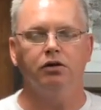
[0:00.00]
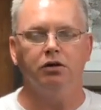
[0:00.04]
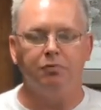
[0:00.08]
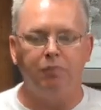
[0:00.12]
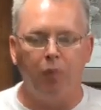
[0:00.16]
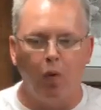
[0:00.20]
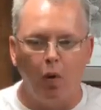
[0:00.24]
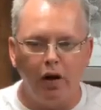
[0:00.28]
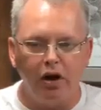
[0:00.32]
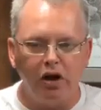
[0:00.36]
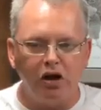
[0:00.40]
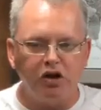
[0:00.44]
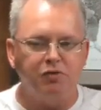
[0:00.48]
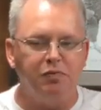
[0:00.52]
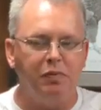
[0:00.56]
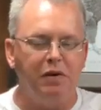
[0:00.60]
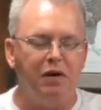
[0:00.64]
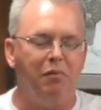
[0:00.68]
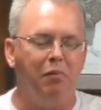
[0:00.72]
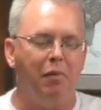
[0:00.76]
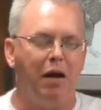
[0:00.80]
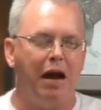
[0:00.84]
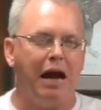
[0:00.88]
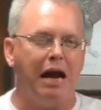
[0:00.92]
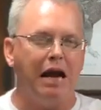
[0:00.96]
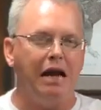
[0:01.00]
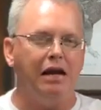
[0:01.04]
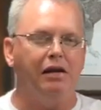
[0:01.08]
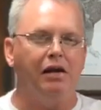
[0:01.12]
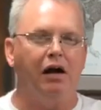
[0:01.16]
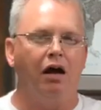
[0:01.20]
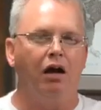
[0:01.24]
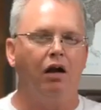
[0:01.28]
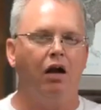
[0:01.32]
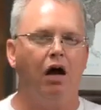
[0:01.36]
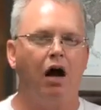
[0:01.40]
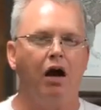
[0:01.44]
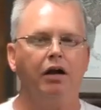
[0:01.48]
the point has been
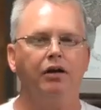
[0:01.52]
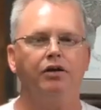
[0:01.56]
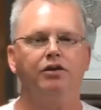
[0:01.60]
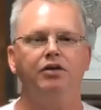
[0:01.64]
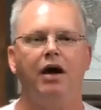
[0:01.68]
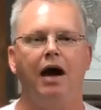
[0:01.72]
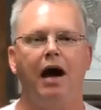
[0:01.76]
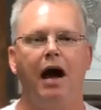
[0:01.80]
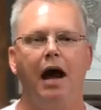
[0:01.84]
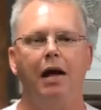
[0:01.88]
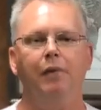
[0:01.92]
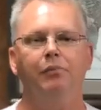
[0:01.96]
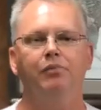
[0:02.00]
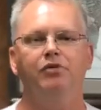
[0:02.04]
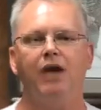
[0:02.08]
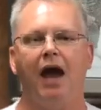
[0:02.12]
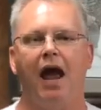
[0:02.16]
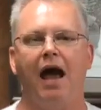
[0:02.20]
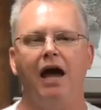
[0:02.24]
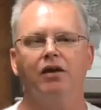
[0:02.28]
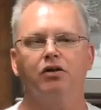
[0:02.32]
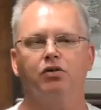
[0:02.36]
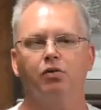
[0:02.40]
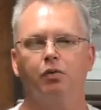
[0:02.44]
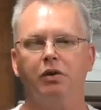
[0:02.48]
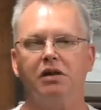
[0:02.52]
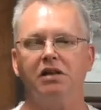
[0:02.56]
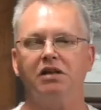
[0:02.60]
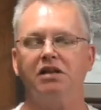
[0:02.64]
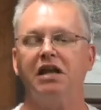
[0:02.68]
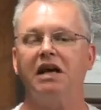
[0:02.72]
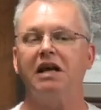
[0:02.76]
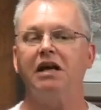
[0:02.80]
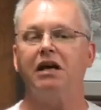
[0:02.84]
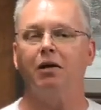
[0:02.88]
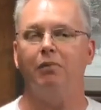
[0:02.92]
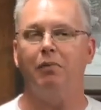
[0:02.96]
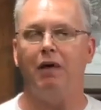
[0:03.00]
made a lot of times as we
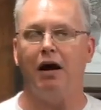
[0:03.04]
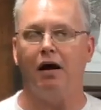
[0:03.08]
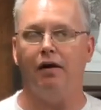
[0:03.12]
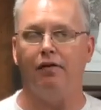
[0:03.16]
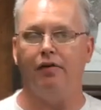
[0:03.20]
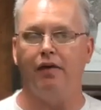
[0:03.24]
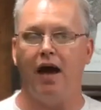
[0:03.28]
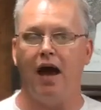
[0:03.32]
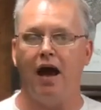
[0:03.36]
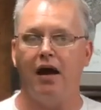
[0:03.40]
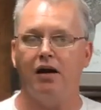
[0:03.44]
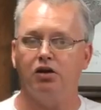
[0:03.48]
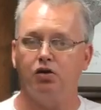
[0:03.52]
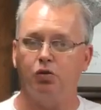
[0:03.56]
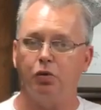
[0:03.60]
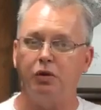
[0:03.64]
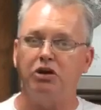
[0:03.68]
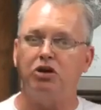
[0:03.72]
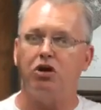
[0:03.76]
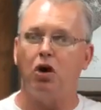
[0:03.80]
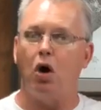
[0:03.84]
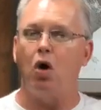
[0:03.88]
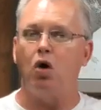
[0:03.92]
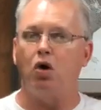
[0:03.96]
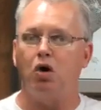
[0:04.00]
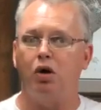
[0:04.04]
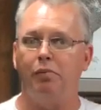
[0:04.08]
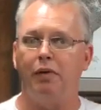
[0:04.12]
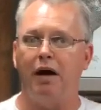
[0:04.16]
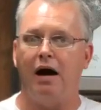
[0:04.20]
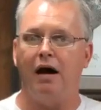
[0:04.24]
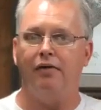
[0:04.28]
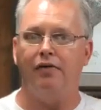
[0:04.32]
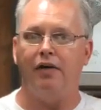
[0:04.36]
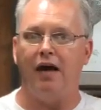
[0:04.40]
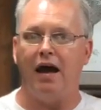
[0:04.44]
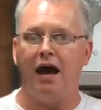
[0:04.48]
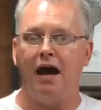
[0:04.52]
think about that, as we talk
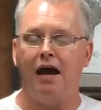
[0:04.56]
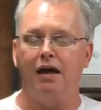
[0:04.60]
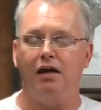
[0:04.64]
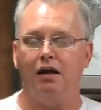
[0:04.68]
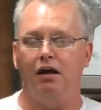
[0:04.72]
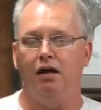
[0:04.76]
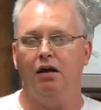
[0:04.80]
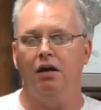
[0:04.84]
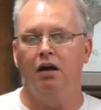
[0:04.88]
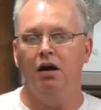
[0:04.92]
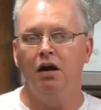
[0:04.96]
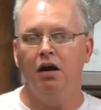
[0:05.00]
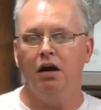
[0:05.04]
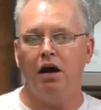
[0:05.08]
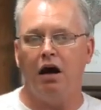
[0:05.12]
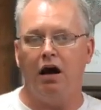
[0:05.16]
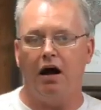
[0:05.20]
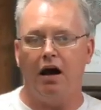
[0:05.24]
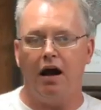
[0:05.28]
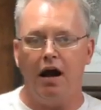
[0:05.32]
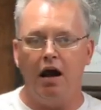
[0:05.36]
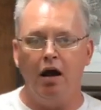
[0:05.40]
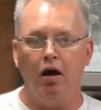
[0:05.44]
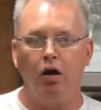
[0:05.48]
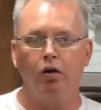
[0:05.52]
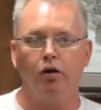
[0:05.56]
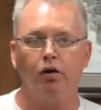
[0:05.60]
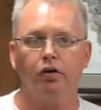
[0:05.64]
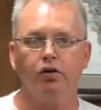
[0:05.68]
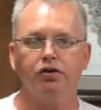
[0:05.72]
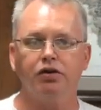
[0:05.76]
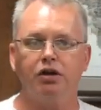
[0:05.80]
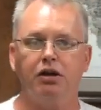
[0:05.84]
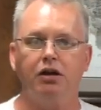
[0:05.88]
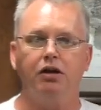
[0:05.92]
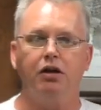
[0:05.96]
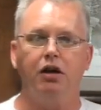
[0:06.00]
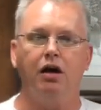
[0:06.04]
about that, and uh,
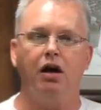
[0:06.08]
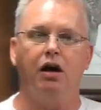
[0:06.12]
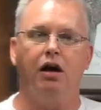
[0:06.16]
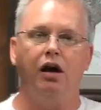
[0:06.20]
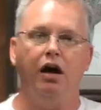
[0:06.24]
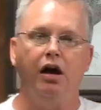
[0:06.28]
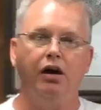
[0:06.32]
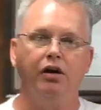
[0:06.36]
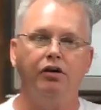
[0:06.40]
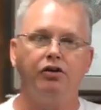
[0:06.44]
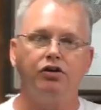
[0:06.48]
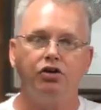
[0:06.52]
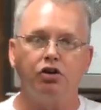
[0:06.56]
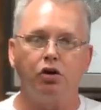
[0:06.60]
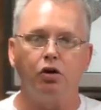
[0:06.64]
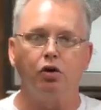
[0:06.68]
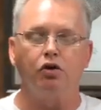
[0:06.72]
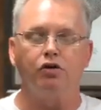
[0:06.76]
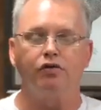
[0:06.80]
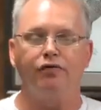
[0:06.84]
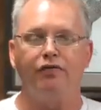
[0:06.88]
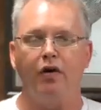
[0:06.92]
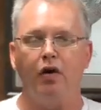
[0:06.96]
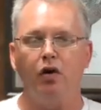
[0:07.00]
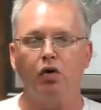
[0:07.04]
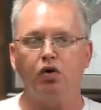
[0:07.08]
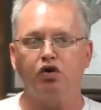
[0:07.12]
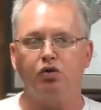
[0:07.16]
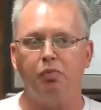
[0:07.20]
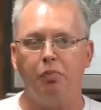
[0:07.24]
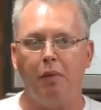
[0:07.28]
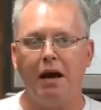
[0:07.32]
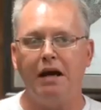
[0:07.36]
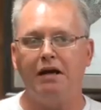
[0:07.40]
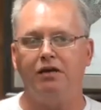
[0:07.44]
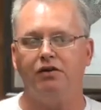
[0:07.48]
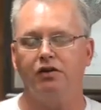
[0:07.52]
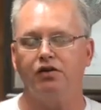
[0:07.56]
elders and uh, uh, church
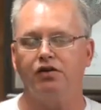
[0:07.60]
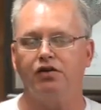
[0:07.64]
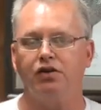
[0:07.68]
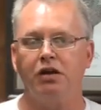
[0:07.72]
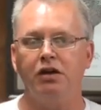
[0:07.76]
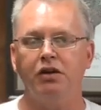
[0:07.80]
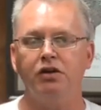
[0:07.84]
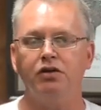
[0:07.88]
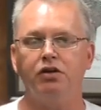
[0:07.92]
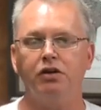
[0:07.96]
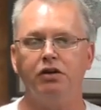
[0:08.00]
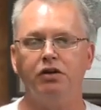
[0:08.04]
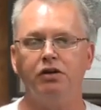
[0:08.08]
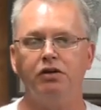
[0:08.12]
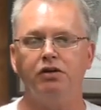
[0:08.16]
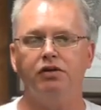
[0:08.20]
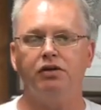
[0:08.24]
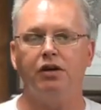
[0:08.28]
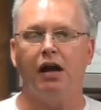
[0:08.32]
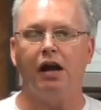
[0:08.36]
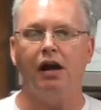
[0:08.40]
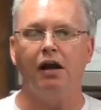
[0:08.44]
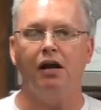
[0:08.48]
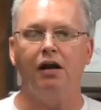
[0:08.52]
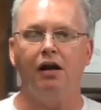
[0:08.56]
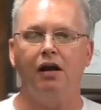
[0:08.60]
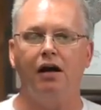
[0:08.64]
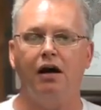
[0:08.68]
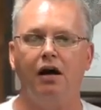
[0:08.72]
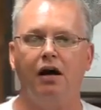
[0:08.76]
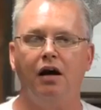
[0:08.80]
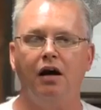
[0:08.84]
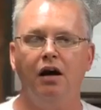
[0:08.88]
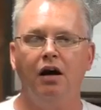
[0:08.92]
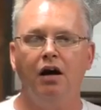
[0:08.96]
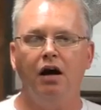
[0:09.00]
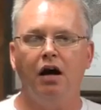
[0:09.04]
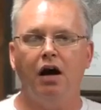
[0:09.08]
folks make decisions and
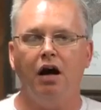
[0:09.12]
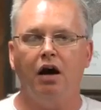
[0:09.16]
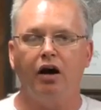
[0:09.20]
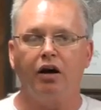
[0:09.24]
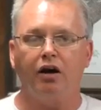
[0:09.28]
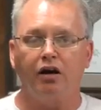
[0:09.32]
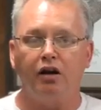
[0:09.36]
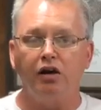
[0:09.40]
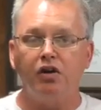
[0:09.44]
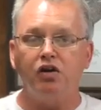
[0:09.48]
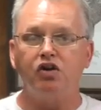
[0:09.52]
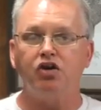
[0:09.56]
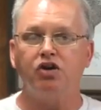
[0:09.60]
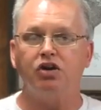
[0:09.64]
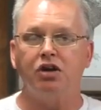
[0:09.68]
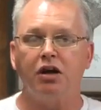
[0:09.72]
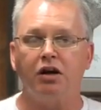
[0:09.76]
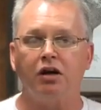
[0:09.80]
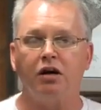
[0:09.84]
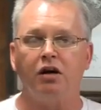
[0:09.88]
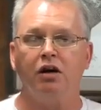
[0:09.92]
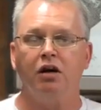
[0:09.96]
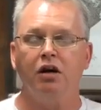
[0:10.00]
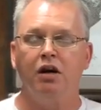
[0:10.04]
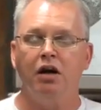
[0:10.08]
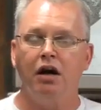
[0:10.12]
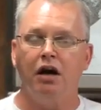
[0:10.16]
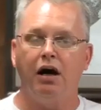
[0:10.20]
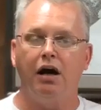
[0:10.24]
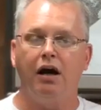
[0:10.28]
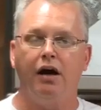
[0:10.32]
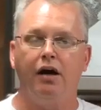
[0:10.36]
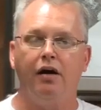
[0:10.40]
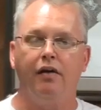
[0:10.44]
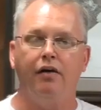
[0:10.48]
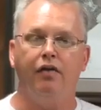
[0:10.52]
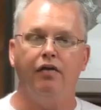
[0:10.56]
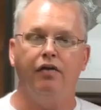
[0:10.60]
uh, uh, consider
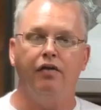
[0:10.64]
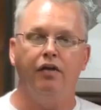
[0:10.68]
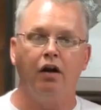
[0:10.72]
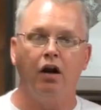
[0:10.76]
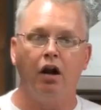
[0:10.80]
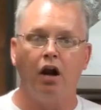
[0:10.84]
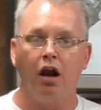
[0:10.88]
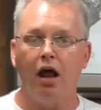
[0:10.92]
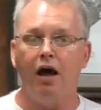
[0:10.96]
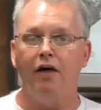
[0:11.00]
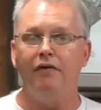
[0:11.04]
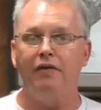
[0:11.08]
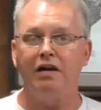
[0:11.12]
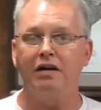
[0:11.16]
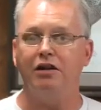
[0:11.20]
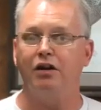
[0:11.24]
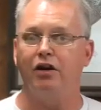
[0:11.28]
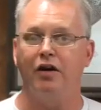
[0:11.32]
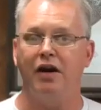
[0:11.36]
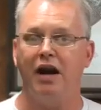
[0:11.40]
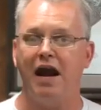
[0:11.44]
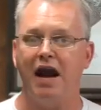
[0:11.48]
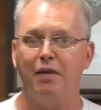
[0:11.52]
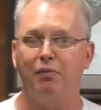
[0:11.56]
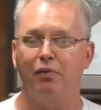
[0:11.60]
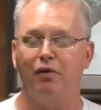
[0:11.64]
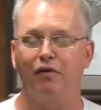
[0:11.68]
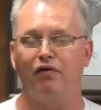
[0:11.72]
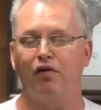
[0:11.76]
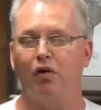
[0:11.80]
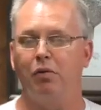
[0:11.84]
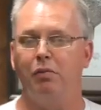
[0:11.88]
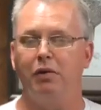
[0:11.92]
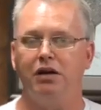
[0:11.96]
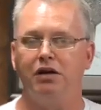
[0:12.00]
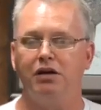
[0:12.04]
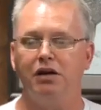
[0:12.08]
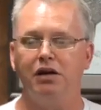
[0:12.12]
uh, loving their neighbor
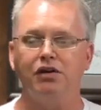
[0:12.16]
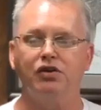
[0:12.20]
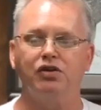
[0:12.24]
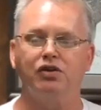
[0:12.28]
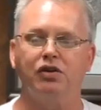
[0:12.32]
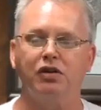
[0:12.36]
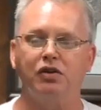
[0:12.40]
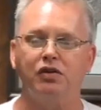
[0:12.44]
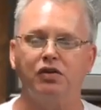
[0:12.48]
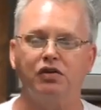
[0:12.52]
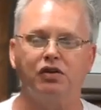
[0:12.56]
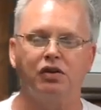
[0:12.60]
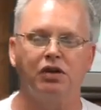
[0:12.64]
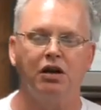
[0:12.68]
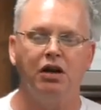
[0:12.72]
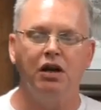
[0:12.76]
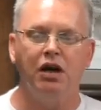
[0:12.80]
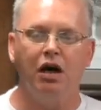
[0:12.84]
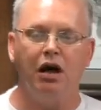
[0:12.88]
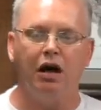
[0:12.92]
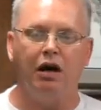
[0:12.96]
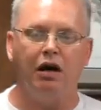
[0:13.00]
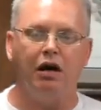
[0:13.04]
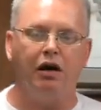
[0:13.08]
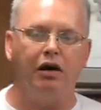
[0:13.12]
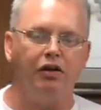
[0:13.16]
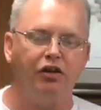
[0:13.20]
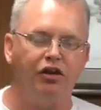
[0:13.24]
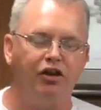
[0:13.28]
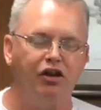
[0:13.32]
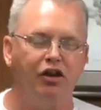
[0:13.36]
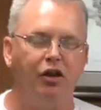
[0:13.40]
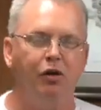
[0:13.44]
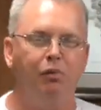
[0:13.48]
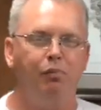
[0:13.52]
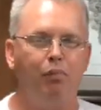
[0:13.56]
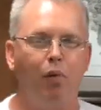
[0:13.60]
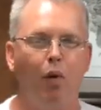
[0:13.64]
from a distance.
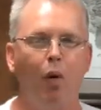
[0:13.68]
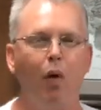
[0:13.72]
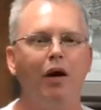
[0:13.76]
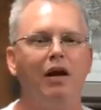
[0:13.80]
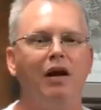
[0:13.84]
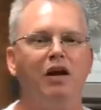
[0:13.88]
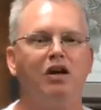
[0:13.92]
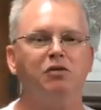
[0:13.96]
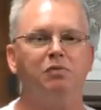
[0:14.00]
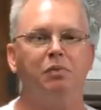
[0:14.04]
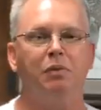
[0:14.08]
the point